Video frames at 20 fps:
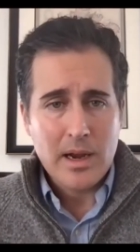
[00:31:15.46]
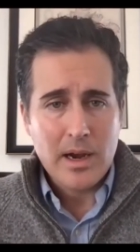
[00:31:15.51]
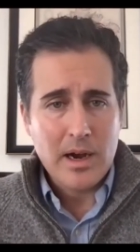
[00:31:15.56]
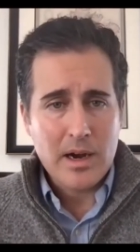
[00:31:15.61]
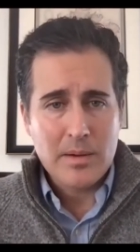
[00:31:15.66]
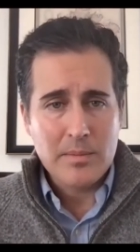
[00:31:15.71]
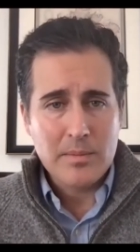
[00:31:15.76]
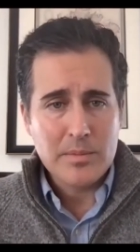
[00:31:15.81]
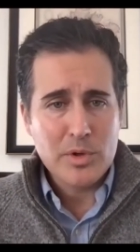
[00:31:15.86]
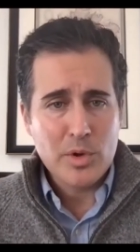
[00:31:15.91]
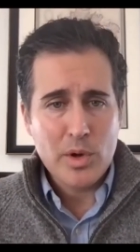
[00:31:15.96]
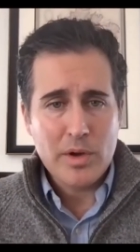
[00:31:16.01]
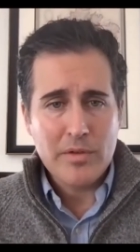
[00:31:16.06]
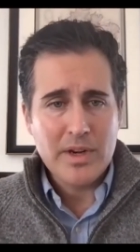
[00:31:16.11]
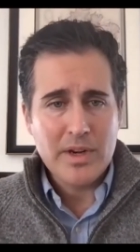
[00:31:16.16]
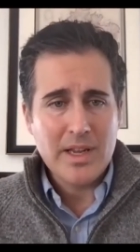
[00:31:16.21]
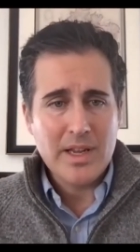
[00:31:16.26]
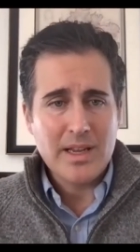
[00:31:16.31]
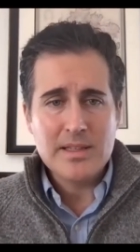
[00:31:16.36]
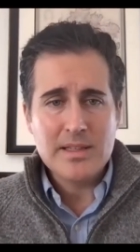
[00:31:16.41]
do you have
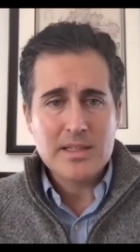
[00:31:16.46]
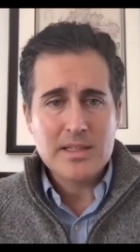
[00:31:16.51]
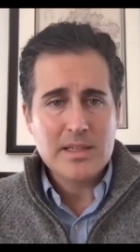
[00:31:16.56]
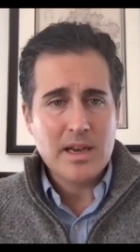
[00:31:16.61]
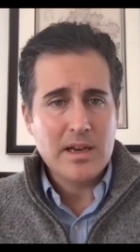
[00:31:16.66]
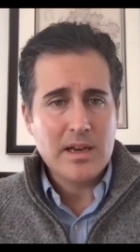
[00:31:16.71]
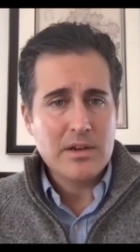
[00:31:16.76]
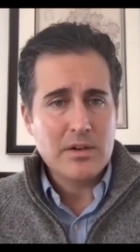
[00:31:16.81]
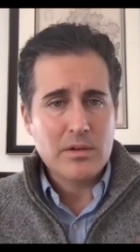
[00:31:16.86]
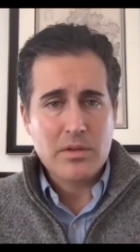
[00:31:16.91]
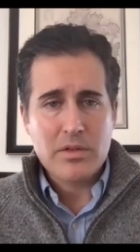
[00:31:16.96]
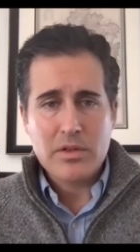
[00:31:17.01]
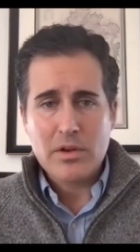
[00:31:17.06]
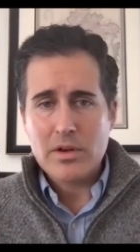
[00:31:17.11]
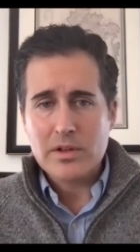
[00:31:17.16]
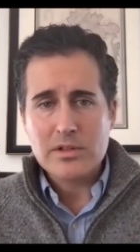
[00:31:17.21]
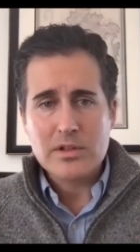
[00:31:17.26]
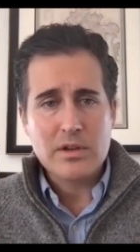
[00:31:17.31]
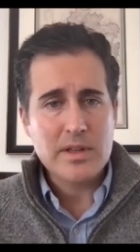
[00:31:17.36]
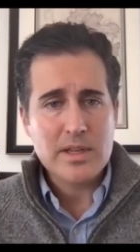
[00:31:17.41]
any insight or
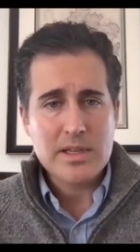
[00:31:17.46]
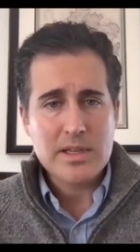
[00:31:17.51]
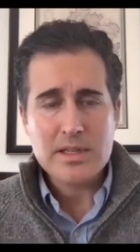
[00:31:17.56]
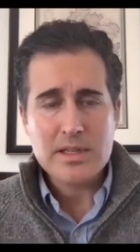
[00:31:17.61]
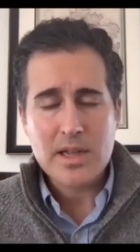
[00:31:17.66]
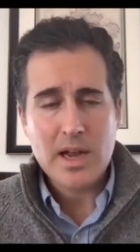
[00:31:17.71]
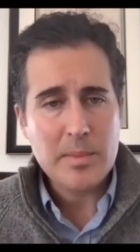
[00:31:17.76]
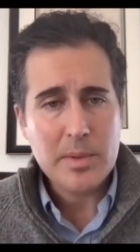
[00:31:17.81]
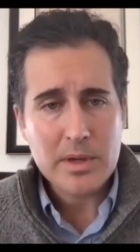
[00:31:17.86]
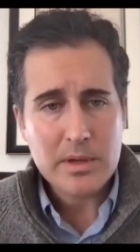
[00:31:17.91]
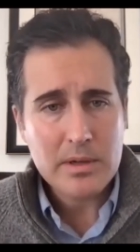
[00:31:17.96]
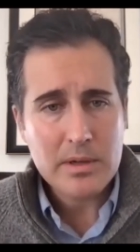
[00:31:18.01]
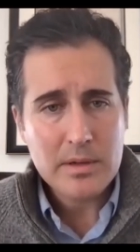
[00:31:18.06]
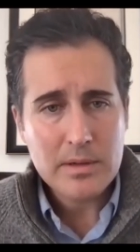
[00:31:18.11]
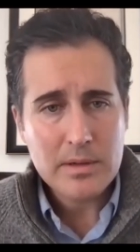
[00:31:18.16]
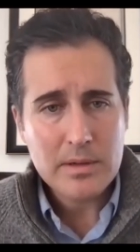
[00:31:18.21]
thoughts on this topic?